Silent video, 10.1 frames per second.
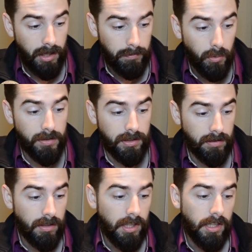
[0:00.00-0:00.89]

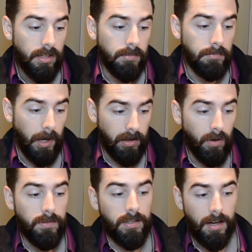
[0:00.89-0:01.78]
portion. But
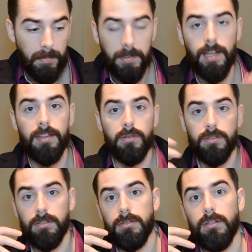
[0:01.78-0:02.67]
over time, again,
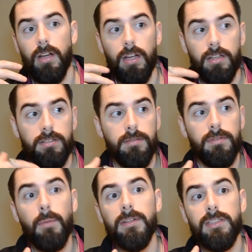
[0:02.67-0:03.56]
there's
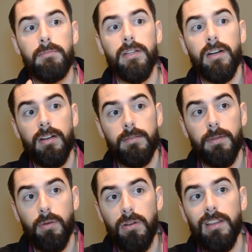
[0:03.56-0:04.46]
so much similarities
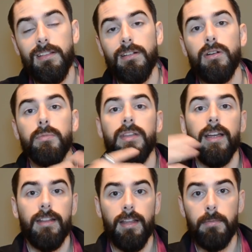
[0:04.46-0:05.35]
between these groups
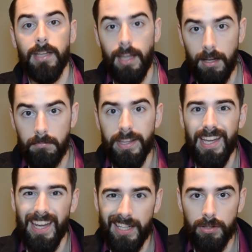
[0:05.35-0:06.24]
that they became
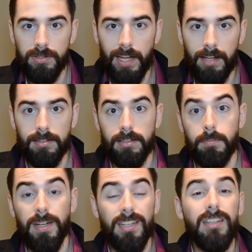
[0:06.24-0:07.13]
the Anglo-Saxons.
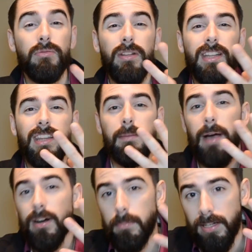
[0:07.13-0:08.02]
But it is really the
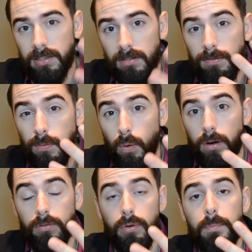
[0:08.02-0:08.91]
amalgamation of
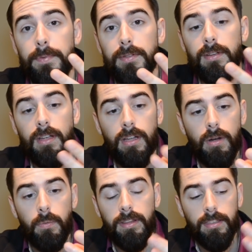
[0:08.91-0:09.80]
four groups,
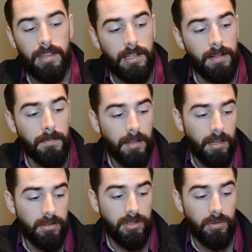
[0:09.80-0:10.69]
with the
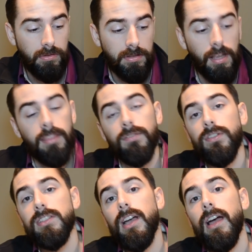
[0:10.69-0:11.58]
Jutes and the
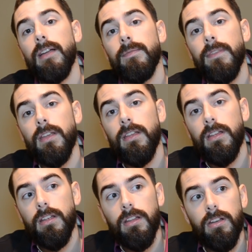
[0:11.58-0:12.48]
Frisians
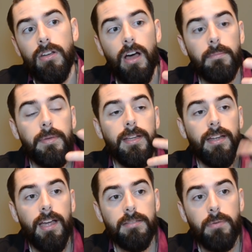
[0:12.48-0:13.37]
not
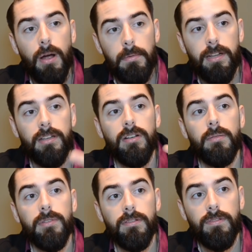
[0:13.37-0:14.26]
being as prominent in
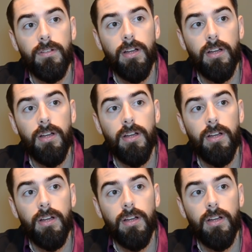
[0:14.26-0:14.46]
terms of